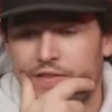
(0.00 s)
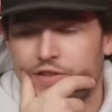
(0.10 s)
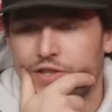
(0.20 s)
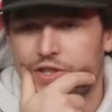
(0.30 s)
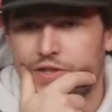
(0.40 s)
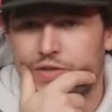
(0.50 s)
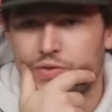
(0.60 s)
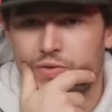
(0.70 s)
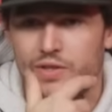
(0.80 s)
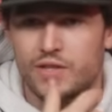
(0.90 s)
obviously
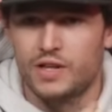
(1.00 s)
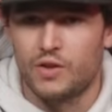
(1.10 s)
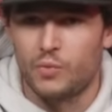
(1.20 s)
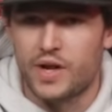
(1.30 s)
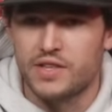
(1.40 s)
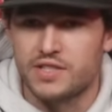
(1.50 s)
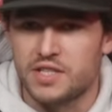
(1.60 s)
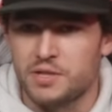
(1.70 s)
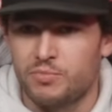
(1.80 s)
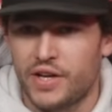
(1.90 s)
you know the way the
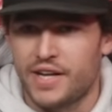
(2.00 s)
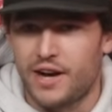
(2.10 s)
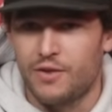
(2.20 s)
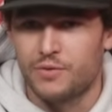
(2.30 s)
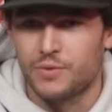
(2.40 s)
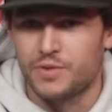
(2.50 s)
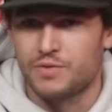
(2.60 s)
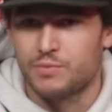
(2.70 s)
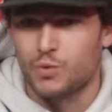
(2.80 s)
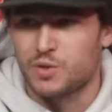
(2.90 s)
season played out
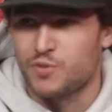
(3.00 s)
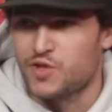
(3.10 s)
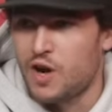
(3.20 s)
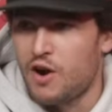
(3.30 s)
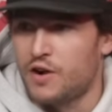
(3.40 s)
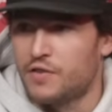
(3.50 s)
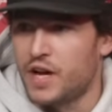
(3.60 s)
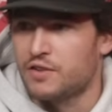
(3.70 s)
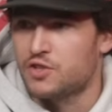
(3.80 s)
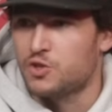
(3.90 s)
was was bizarre and
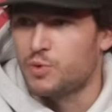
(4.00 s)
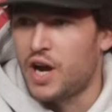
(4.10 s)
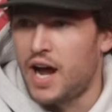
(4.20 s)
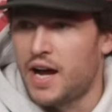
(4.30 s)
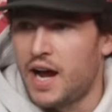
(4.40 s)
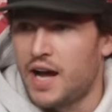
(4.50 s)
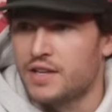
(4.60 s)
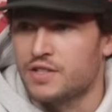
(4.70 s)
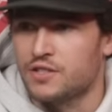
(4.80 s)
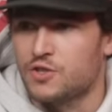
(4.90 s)
the super high
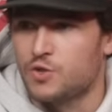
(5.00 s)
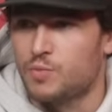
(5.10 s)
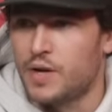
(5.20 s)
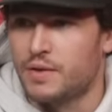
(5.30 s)
highs and the super,